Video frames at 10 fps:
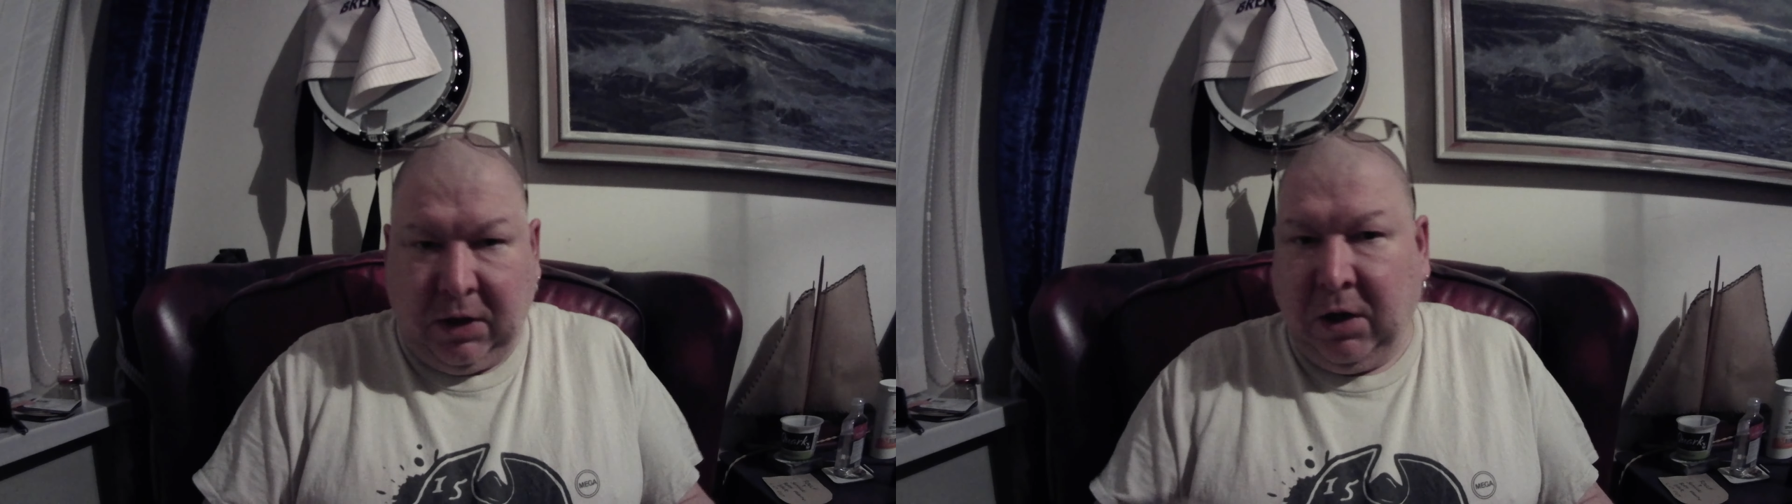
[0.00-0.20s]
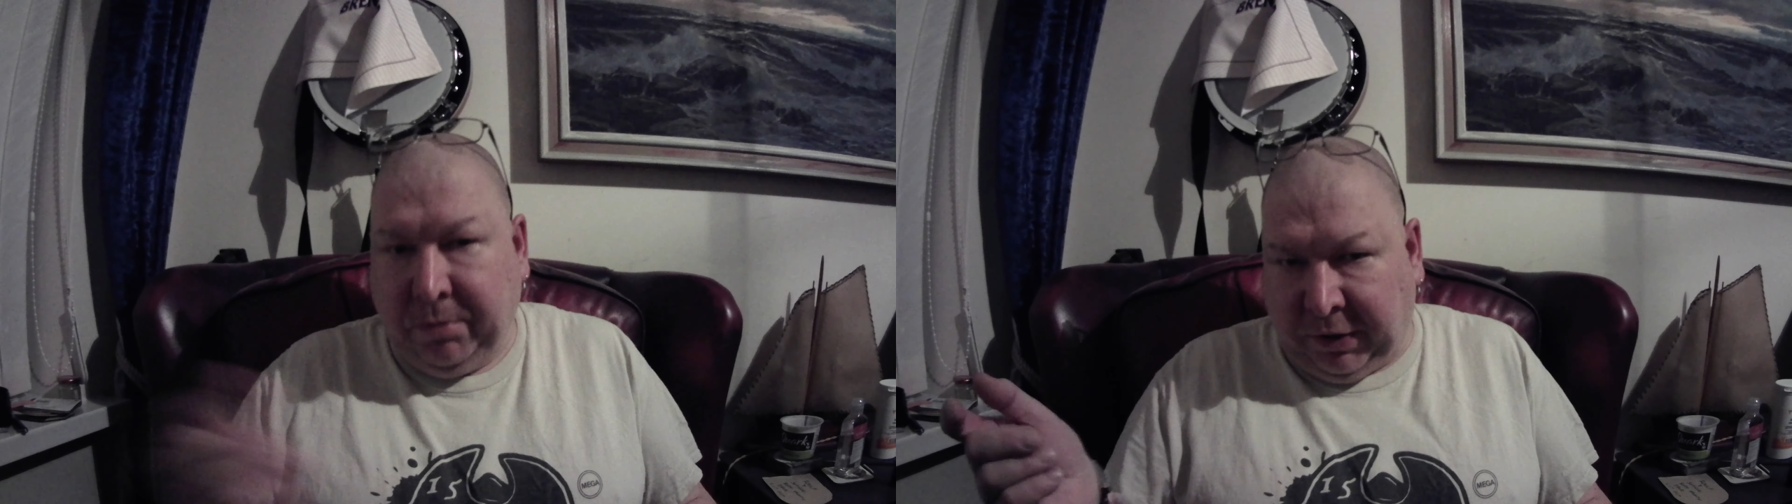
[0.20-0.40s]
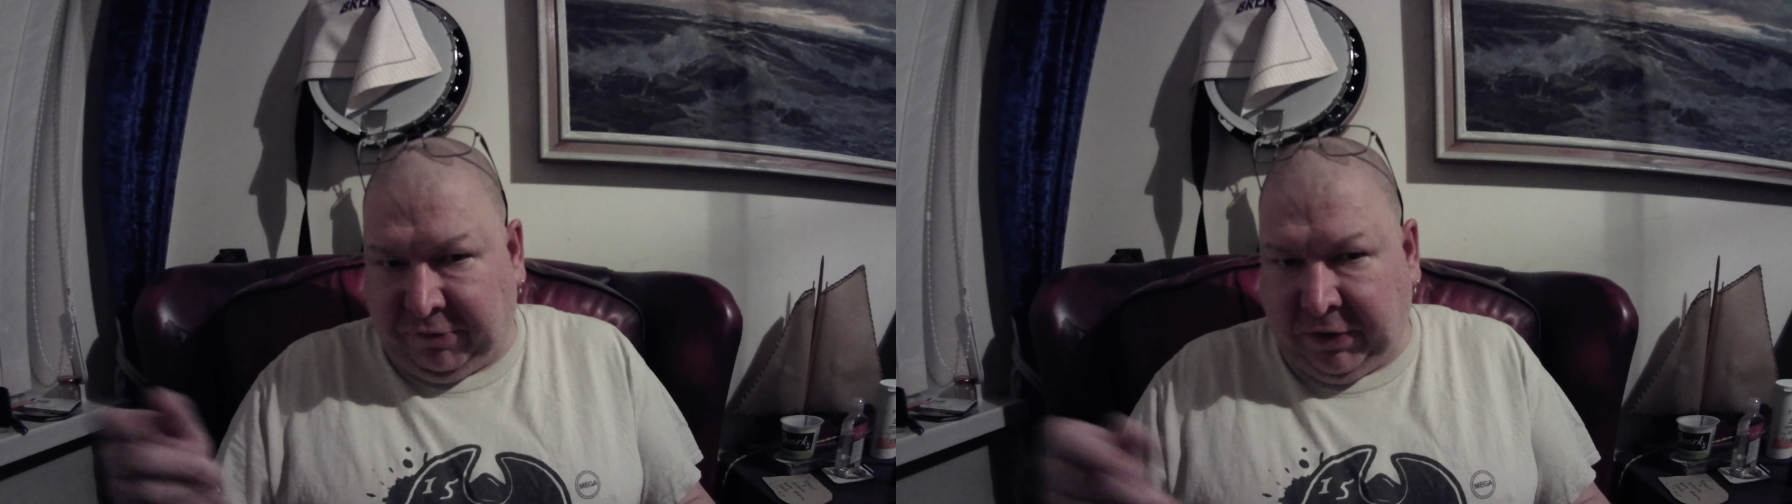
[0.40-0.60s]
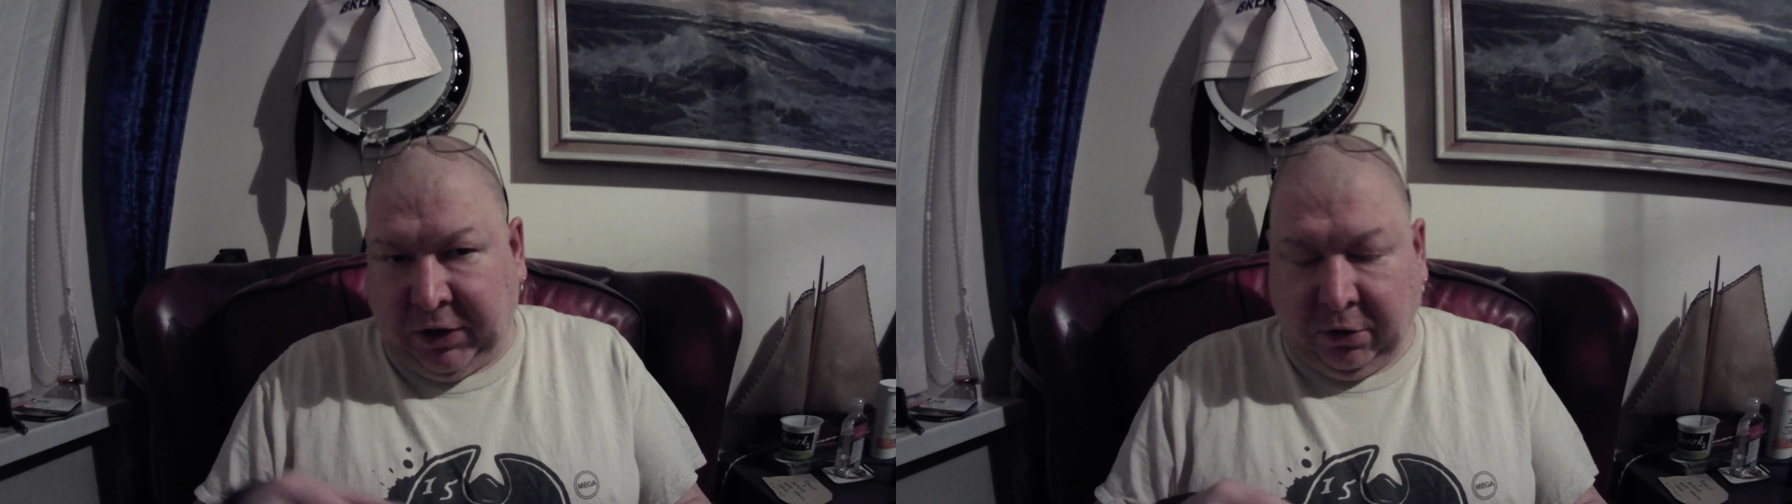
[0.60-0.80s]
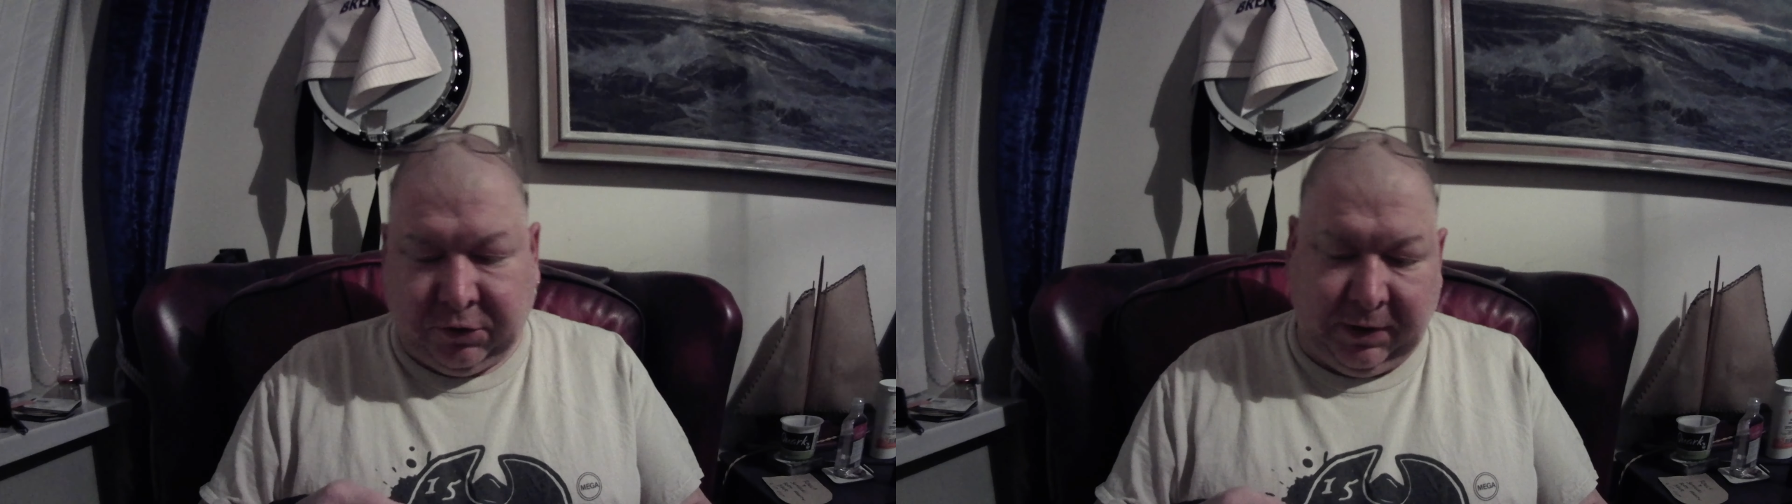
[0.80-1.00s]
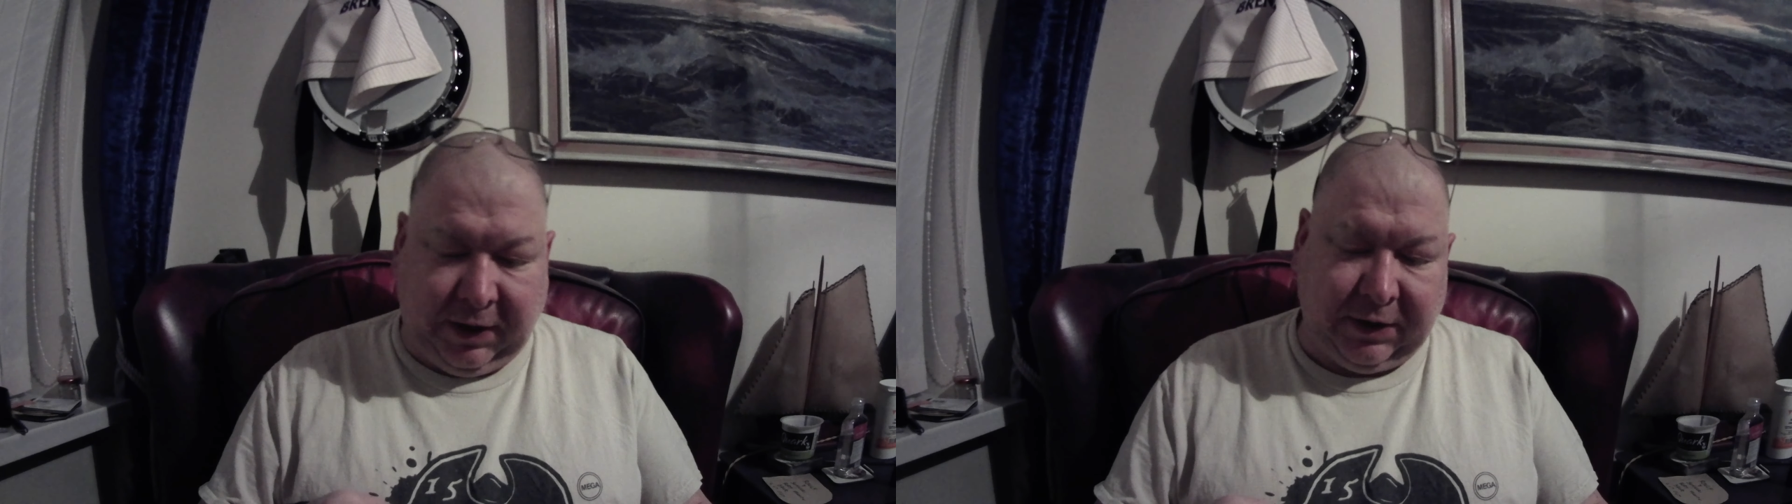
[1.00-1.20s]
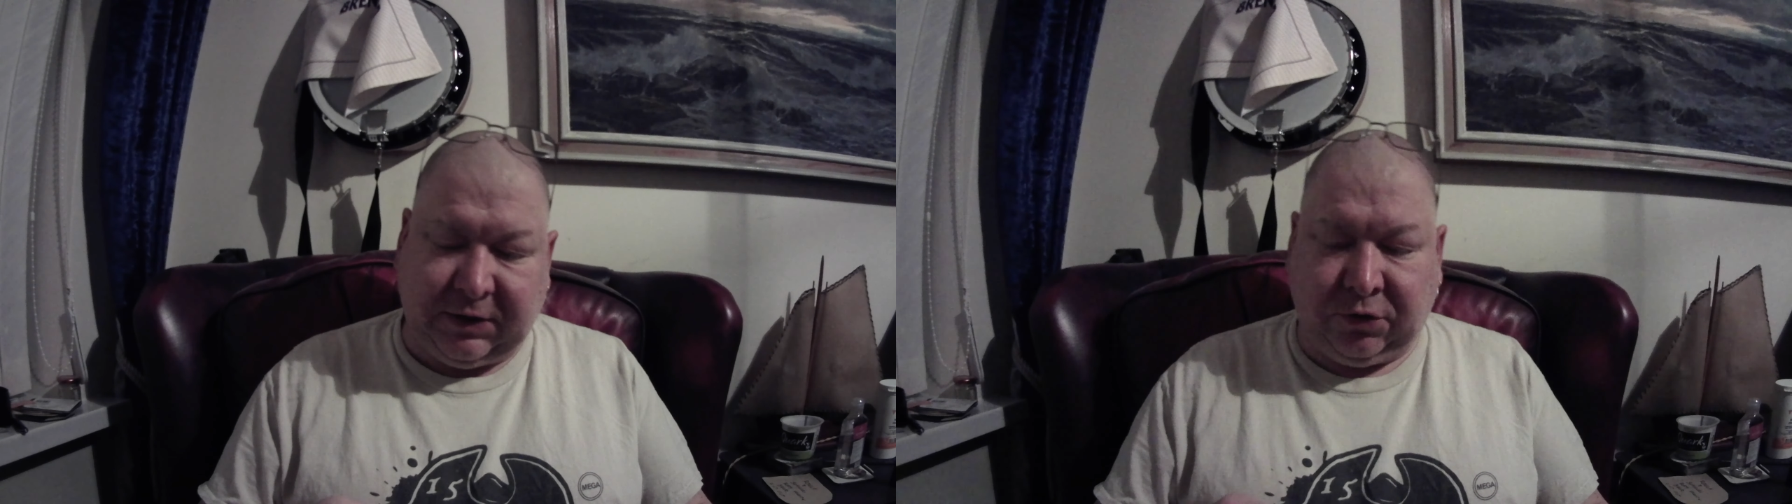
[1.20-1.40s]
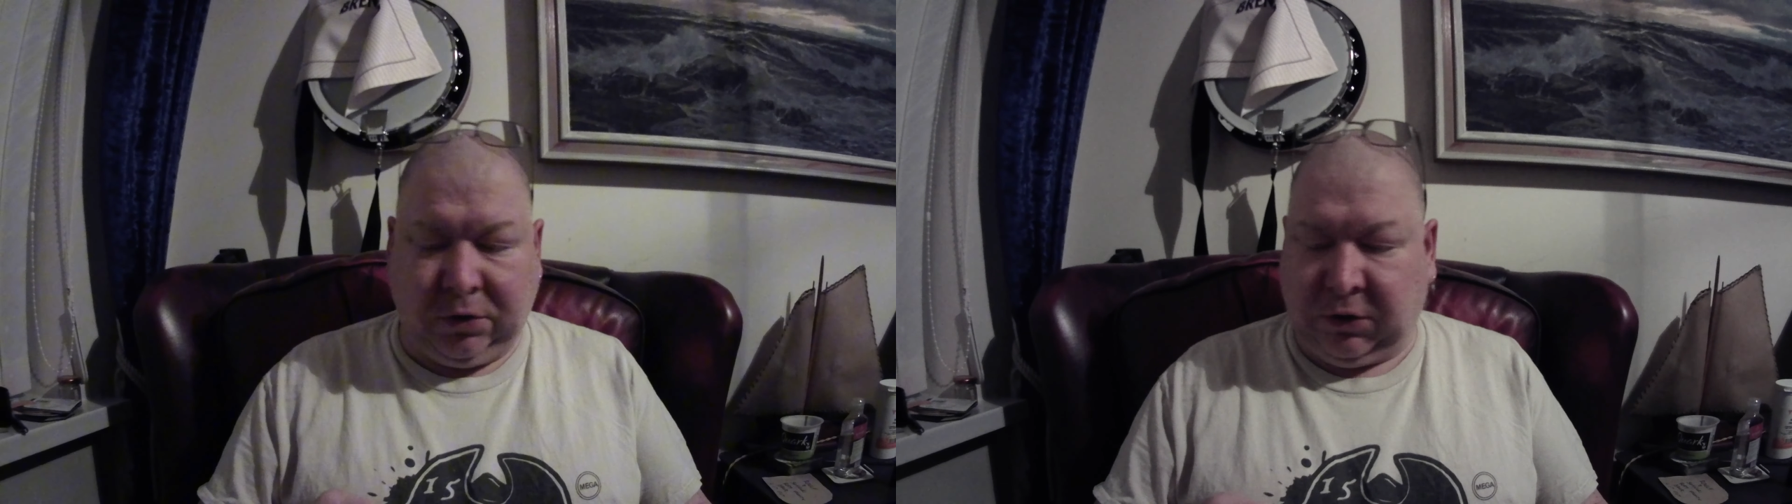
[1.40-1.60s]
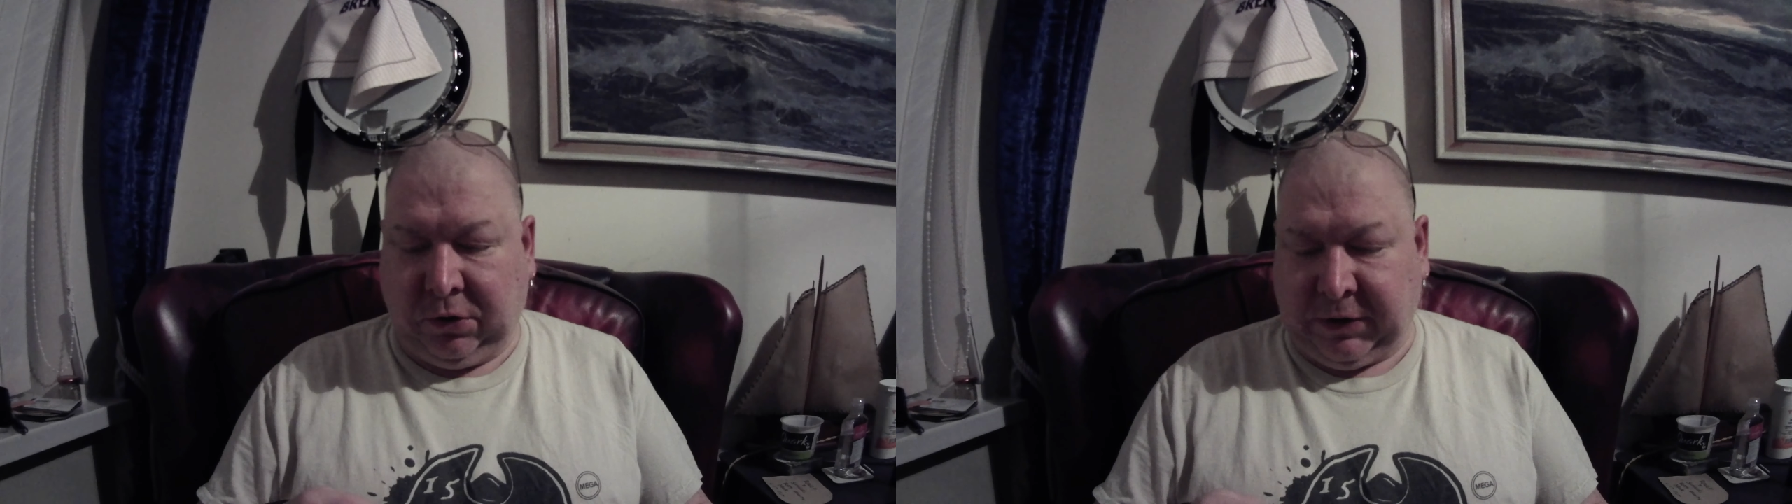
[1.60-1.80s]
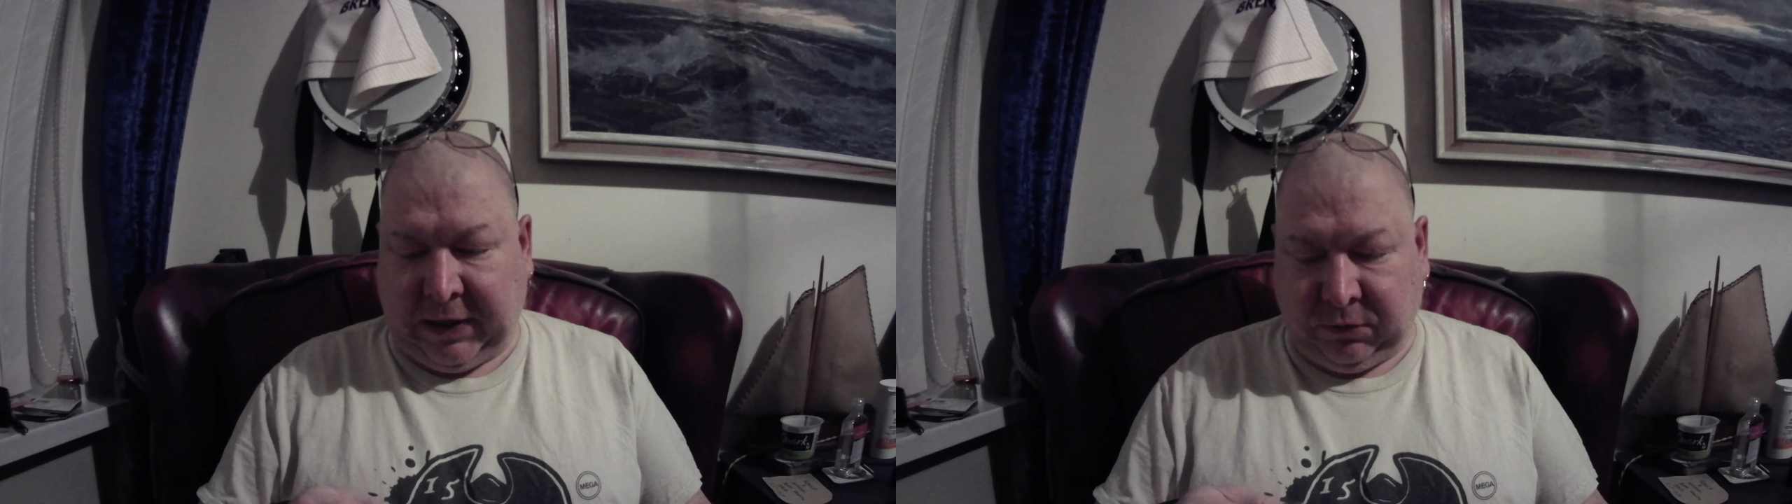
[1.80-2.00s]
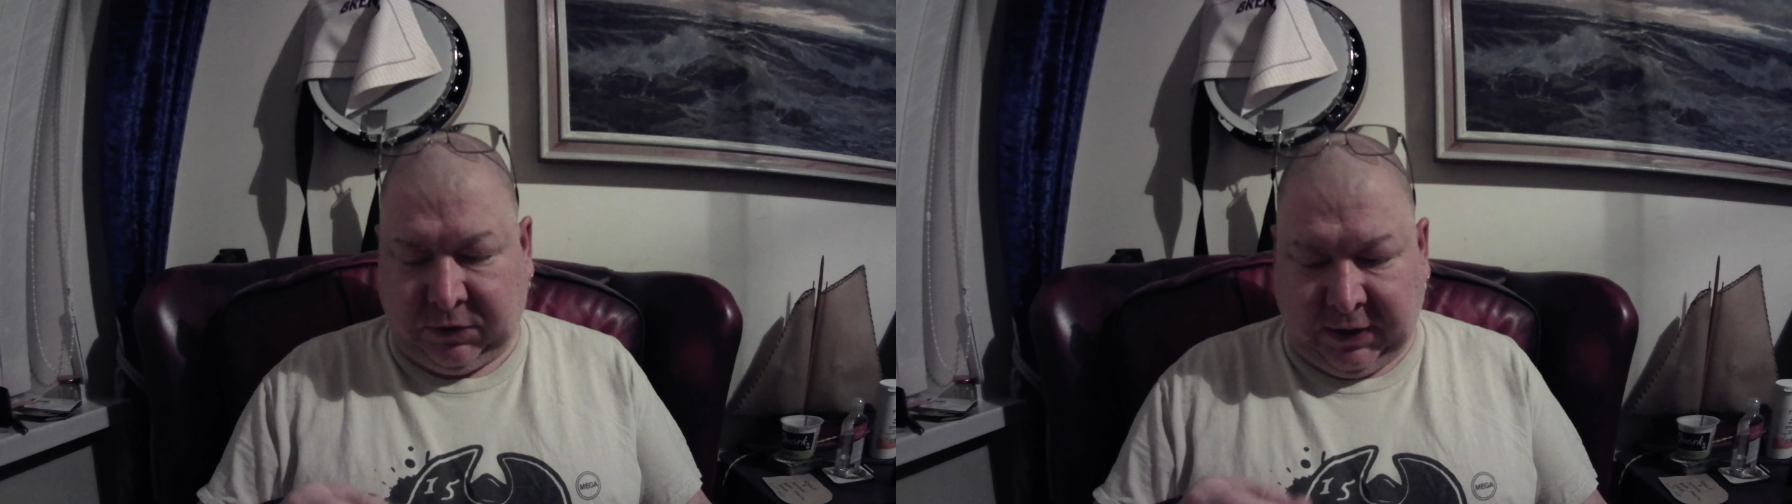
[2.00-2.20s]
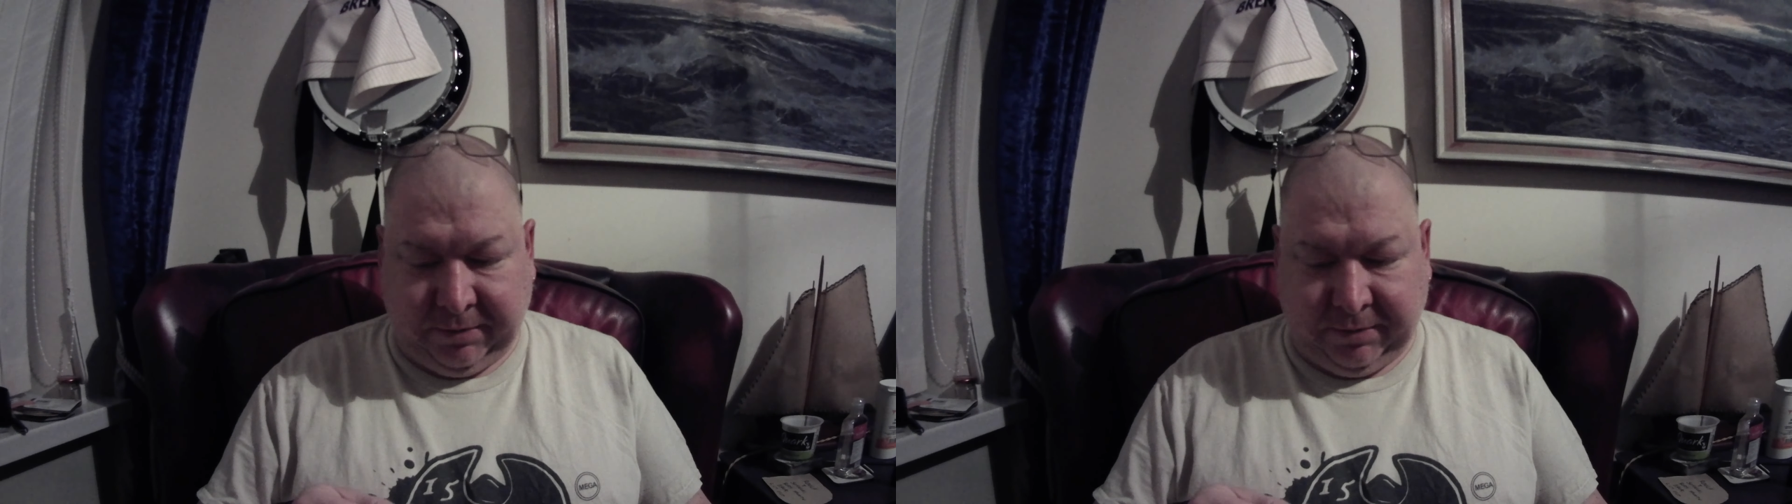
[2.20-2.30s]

But I reused my yeast, so I don't count it.